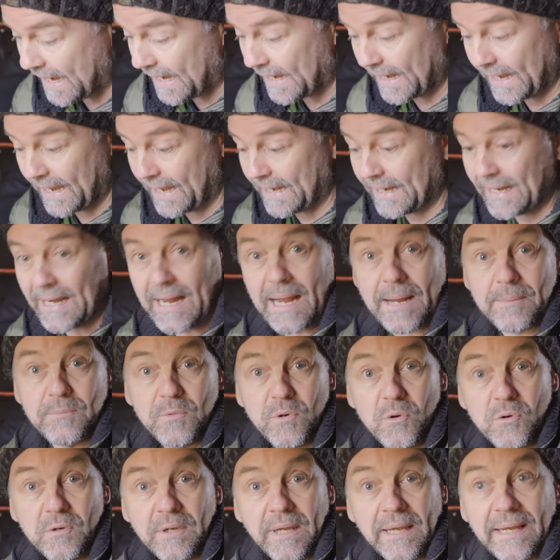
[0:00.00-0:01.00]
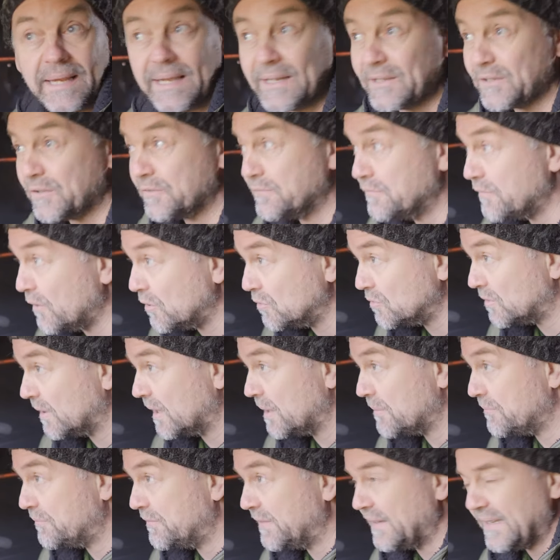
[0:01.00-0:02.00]
and I'm looking at the photo
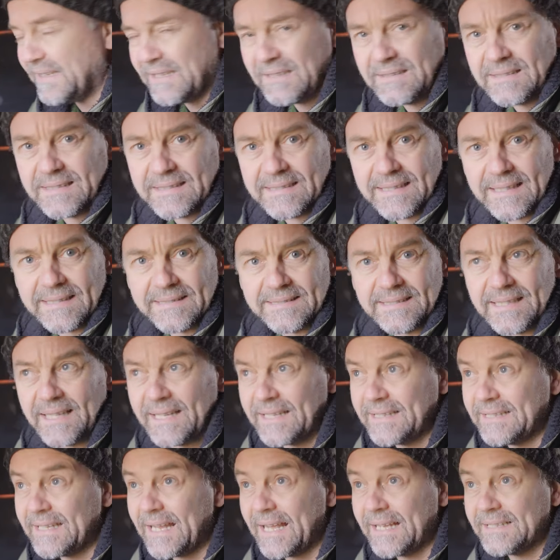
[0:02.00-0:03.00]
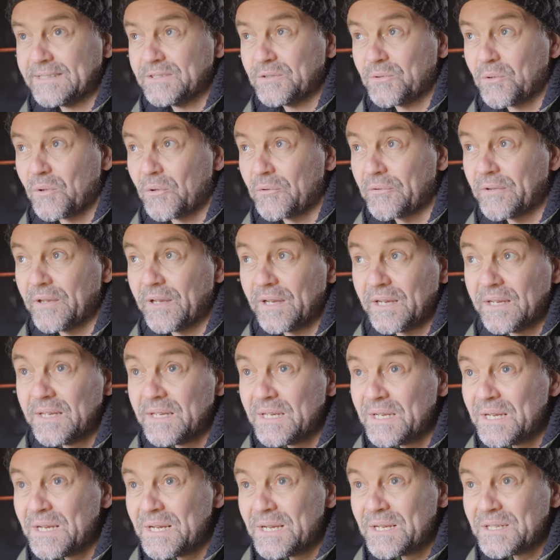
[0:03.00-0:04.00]
I'm thinking it, it, it has all the
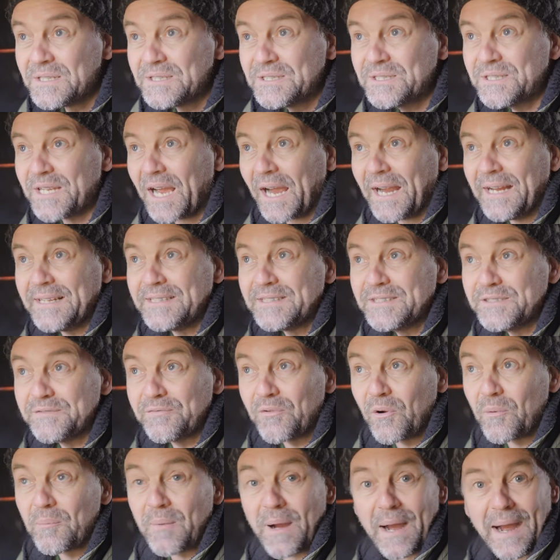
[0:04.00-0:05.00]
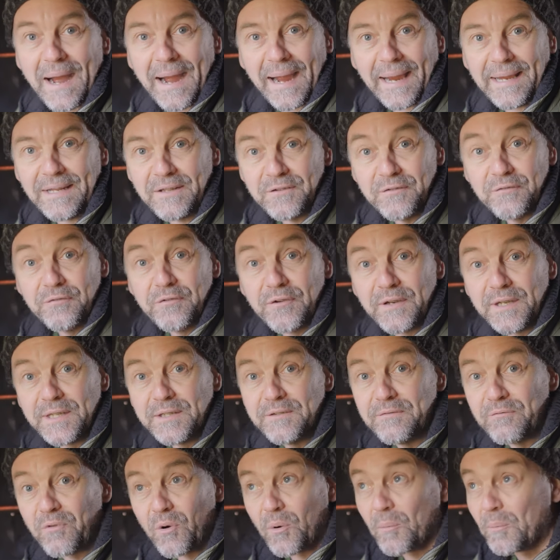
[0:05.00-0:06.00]
signs from a hind feet
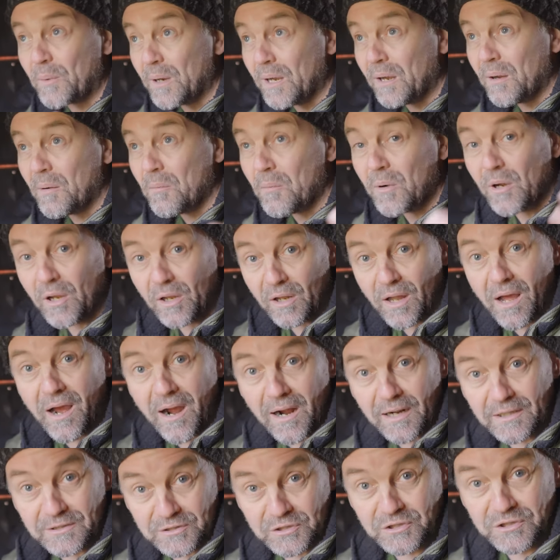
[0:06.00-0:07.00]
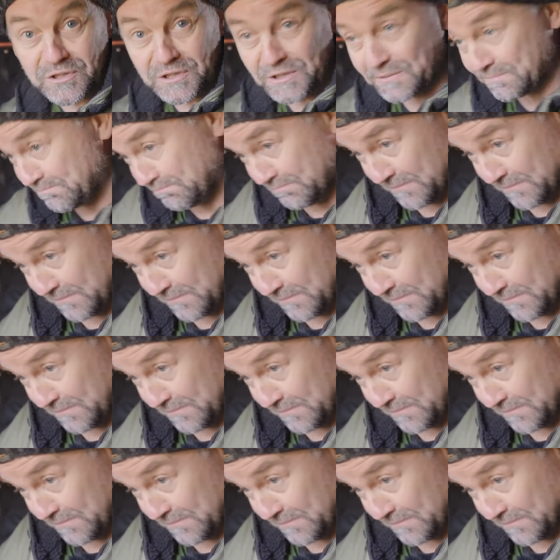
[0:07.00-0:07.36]
from a large